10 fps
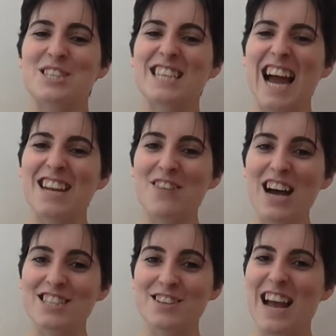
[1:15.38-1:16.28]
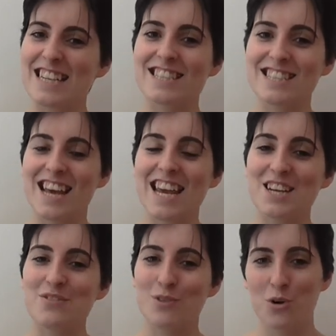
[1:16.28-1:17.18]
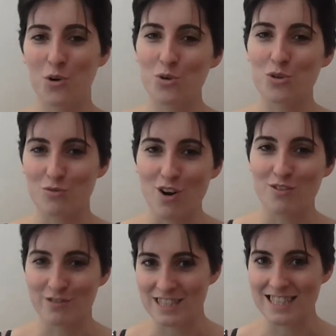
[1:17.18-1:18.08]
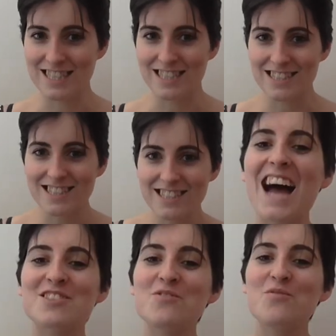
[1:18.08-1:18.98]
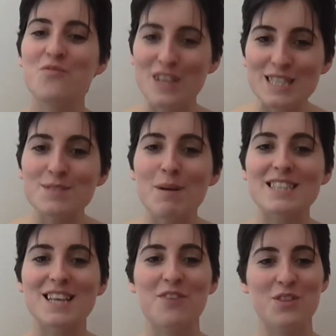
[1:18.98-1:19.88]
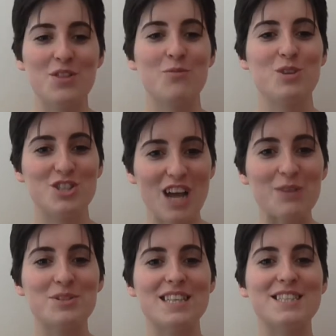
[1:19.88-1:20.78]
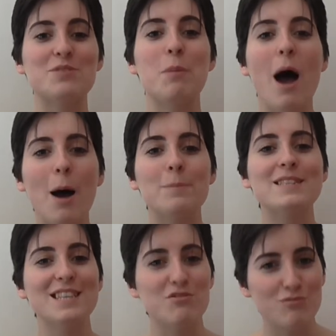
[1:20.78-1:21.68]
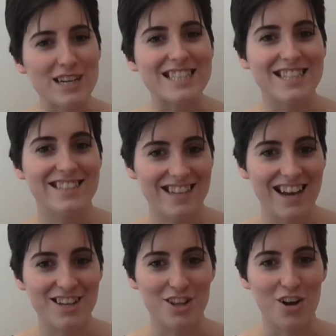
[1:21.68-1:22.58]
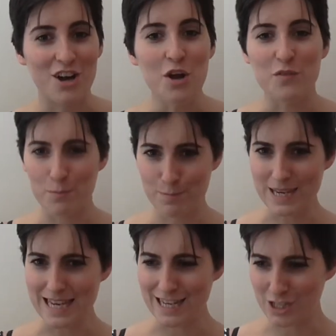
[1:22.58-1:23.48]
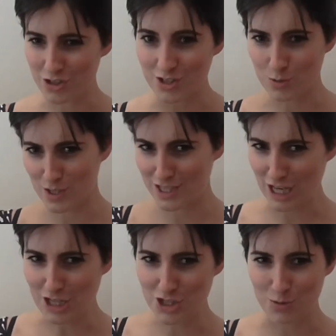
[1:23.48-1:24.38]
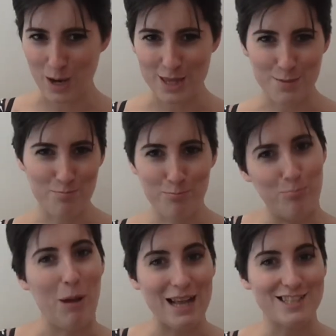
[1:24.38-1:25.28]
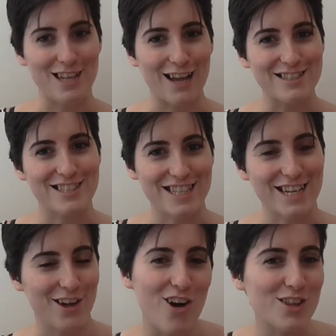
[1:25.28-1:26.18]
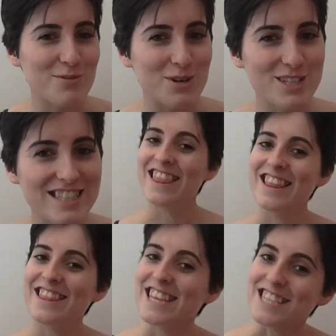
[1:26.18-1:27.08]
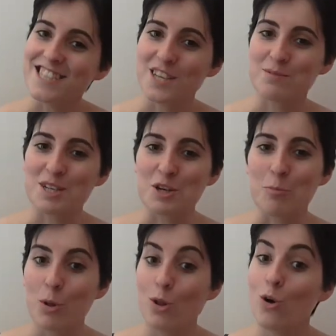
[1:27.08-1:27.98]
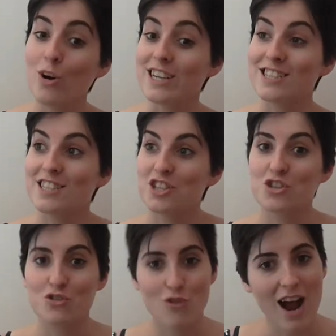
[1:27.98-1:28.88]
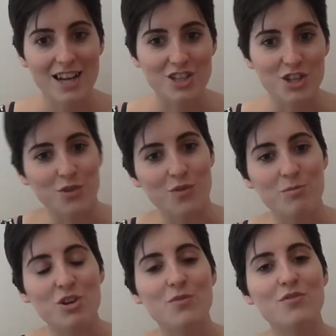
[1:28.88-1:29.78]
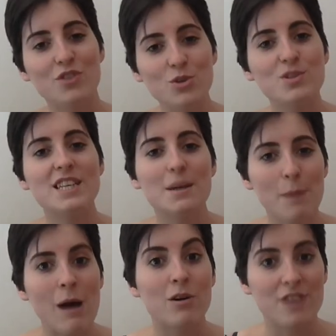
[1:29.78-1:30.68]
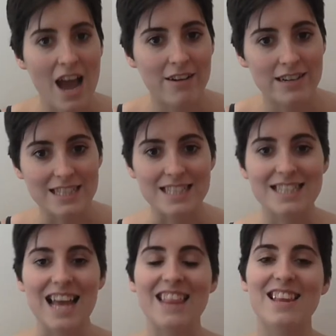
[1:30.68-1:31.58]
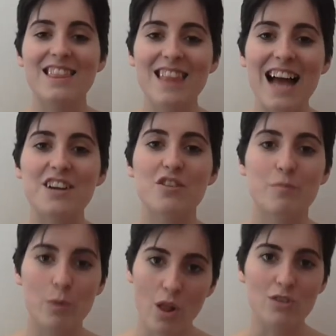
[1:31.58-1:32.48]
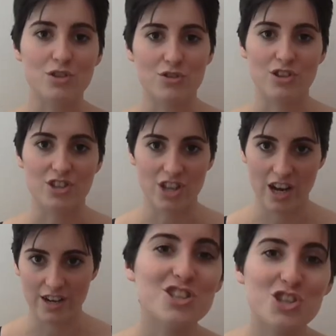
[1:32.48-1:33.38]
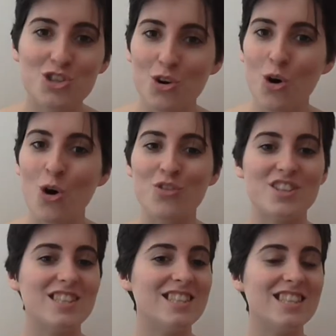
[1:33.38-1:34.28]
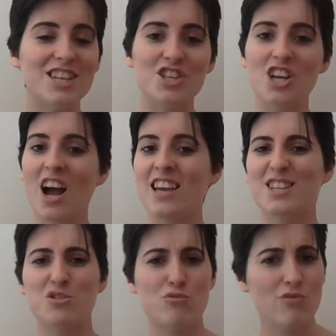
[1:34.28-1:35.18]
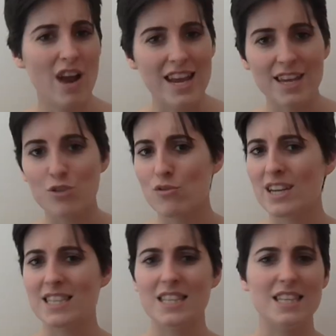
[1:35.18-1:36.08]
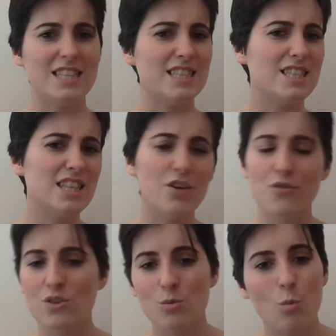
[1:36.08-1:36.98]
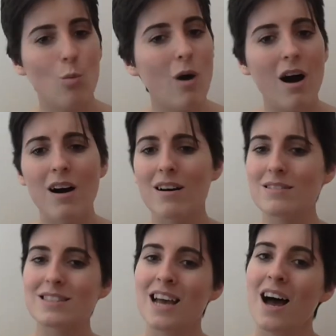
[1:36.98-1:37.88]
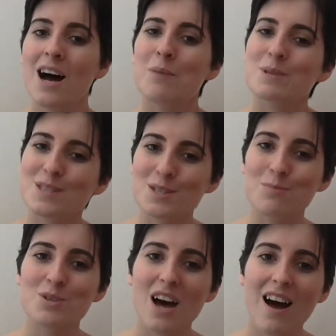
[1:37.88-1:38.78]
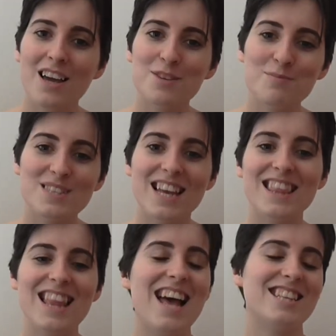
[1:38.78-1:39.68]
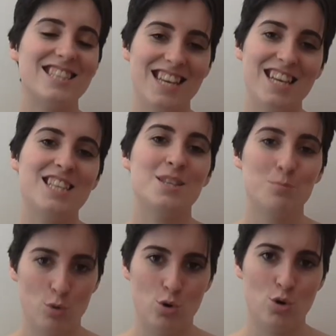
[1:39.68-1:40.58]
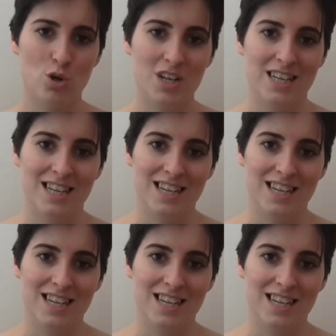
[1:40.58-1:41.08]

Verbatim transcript: which kind of has you entertained for all the wrong reasons. I had convinced myself that the Wachowskis had purposely written dialogue for Bean just to accentuate the best accent in Hollywood. And then this seems like a ploy to distract you from the confusing amount of characters and the lack of plot structure. And sure, the CGI is great, creating these different worlds, but sometimes less is more.